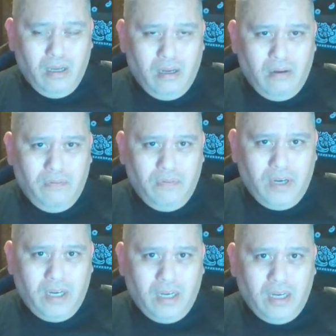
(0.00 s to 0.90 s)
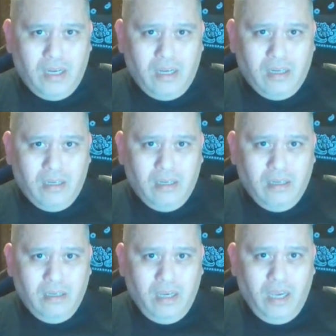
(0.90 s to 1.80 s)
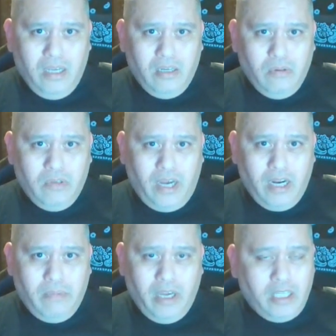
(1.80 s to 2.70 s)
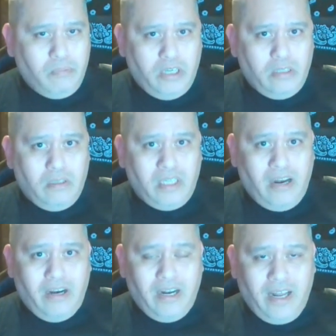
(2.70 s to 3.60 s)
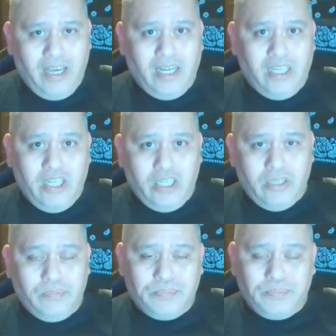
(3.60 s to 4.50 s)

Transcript: of AEW Dynamite, a special Saturday night edition.